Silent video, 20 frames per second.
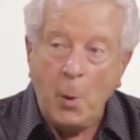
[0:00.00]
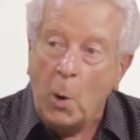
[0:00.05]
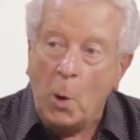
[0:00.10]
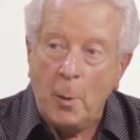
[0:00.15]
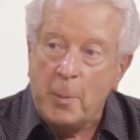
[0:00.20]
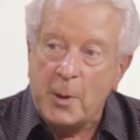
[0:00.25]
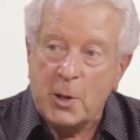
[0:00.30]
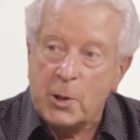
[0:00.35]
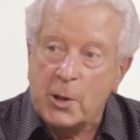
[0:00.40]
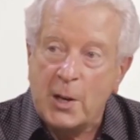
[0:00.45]

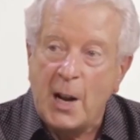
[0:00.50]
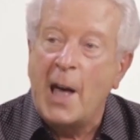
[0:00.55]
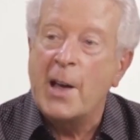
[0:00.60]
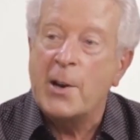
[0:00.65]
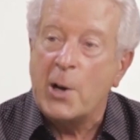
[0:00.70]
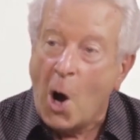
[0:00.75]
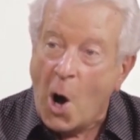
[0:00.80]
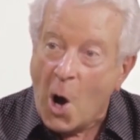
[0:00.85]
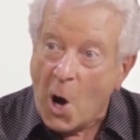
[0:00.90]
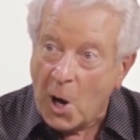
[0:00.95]
prohibition
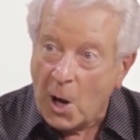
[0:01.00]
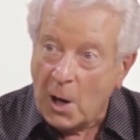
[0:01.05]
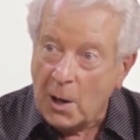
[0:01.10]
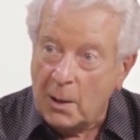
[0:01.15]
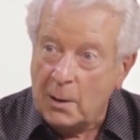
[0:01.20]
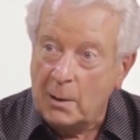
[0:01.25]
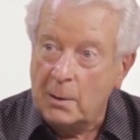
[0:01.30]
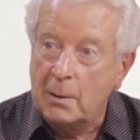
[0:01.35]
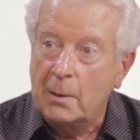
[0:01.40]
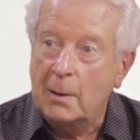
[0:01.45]
at
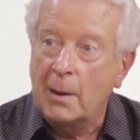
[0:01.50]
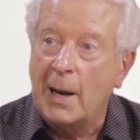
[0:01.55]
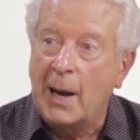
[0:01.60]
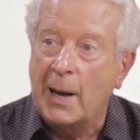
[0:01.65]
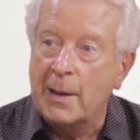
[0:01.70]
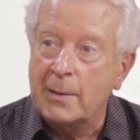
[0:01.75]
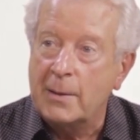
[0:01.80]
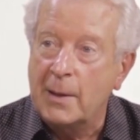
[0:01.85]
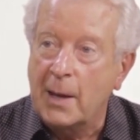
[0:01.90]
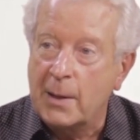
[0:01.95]
all
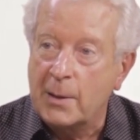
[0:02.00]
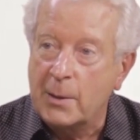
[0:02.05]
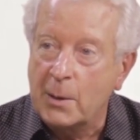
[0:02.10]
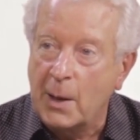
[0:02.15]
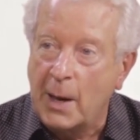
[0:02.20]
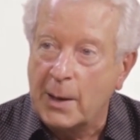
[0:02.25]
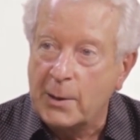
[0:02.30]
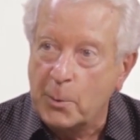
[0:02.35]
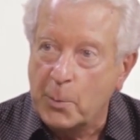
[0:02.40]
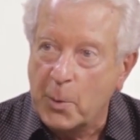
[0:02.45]

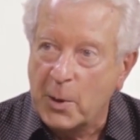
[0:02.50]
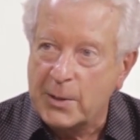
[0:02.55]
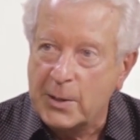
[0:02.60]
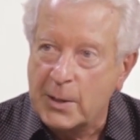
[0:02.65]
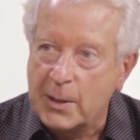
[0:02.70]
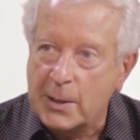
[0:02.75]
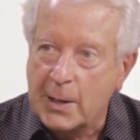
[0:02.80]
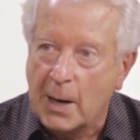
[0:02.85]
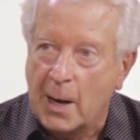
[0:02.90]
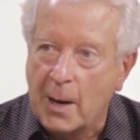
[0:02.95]
at the
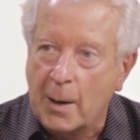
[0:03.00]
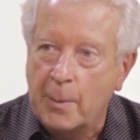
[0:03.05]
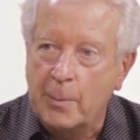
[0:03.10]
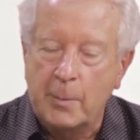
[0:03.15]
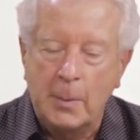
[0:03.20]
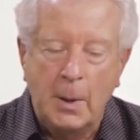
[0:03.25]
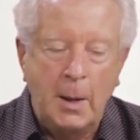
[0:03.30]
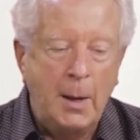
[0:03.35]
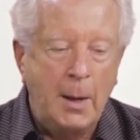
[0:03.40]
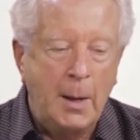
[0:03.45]
present
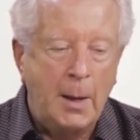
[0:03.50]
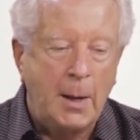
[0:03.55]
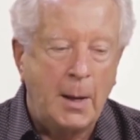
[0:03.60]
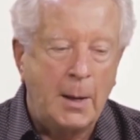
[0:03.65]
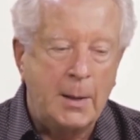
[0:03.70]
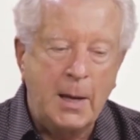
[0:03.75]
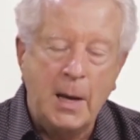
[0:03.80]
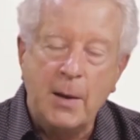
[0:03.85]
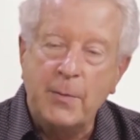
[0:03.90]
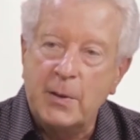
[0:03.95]
time.
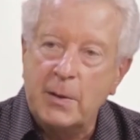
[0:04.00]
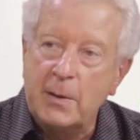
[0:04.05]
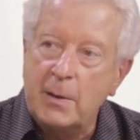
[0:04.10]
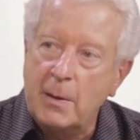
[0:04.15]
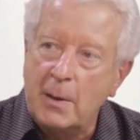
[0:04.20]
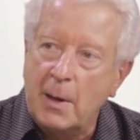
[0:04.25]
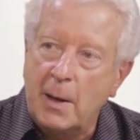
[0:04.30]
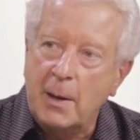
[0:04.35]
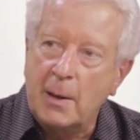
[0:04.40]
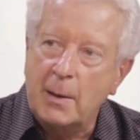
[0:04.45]

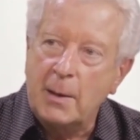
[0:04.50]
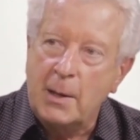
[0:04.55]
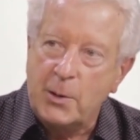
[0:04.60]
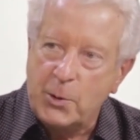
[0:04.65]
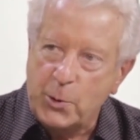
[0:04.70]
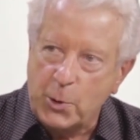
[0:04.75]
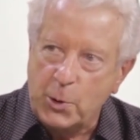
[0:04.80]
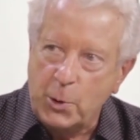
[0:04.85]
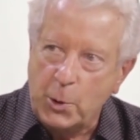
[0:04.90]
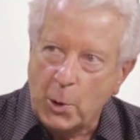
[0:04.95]
Even
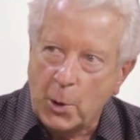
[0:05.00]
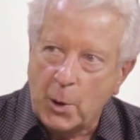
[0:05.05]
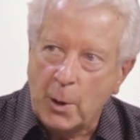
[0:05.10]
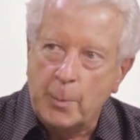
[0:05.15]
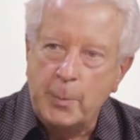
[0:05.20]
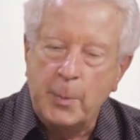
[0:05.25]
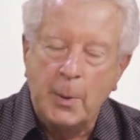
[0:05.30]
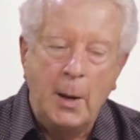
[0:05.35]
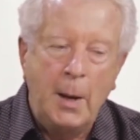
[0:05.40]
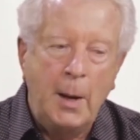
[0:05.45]
Eastern
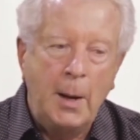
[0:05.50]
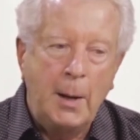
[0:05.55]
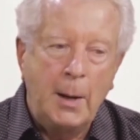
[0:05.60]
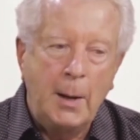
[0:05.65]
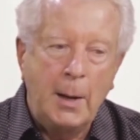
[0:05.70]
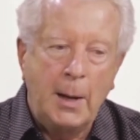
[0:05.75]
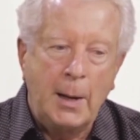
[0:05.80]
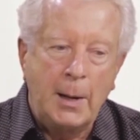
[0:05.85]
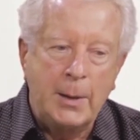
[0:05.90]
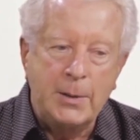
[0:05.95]
Europe
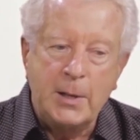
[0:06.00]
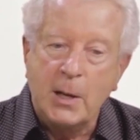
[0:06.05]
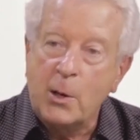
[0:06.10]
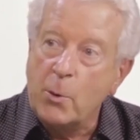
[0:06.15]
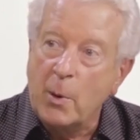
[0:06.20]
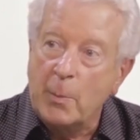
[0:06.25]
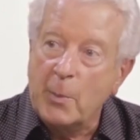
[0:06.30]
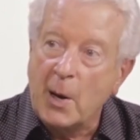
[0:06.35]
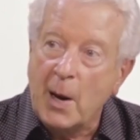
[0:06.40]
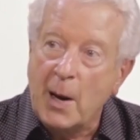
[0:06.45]

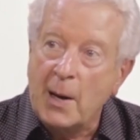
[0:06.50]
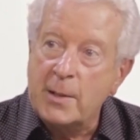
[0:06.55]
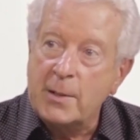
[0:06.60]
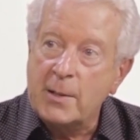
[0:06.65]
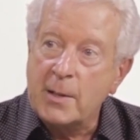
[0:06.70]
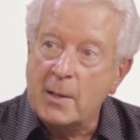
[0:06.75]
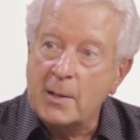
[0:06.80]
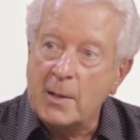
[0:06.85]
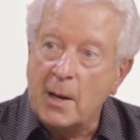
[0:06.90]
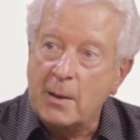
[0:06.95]

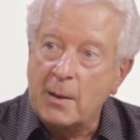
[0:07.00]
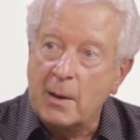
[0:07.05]
decriminalized, as